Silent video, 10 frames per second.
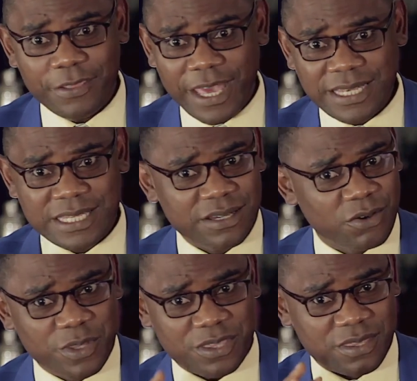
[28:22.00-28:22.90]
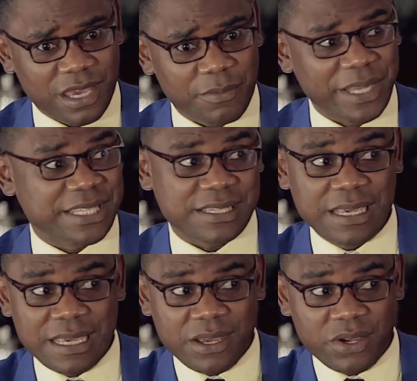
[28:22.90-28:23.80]
that with, but
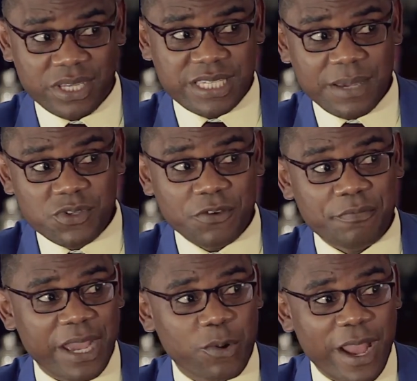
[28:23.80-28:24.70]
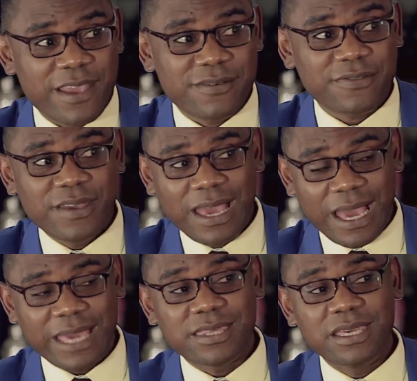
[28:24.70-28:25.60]
in terms of my wife,
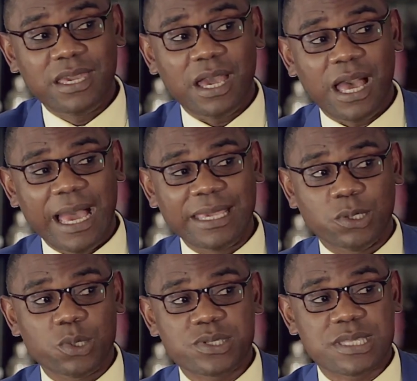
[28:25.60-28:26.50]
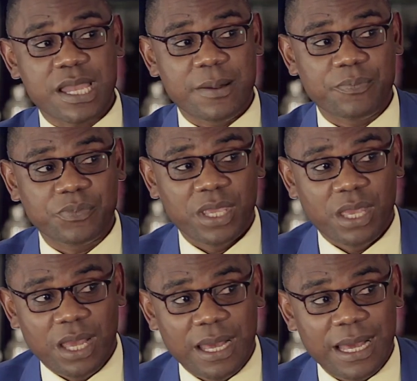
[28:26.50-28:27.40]
I think I lost
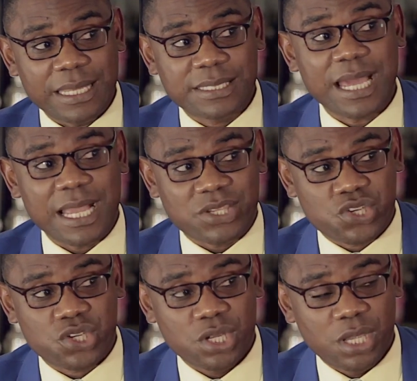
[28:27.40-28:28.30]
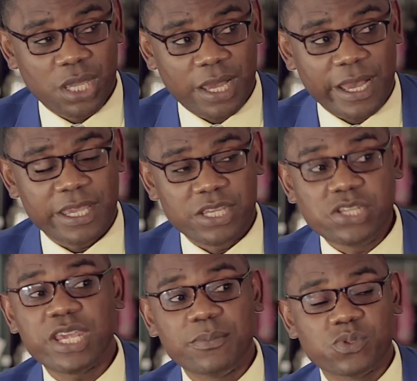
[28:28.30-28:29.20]
touch
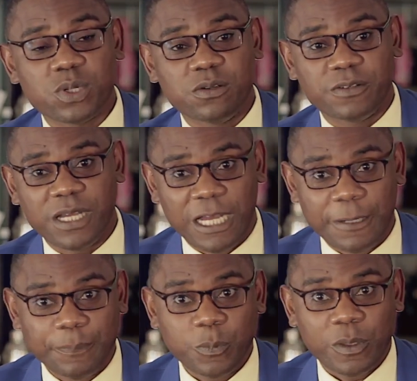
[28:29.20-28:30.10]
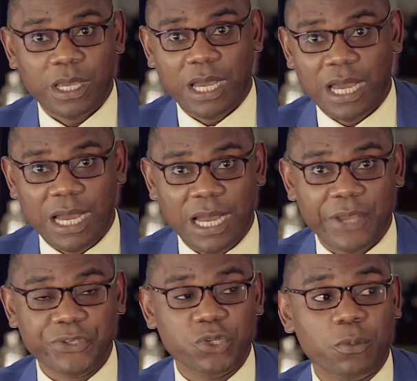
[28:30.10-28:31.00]
in terms of,
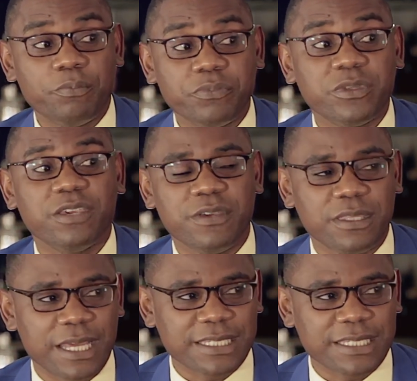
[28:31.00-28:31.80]
you know, giving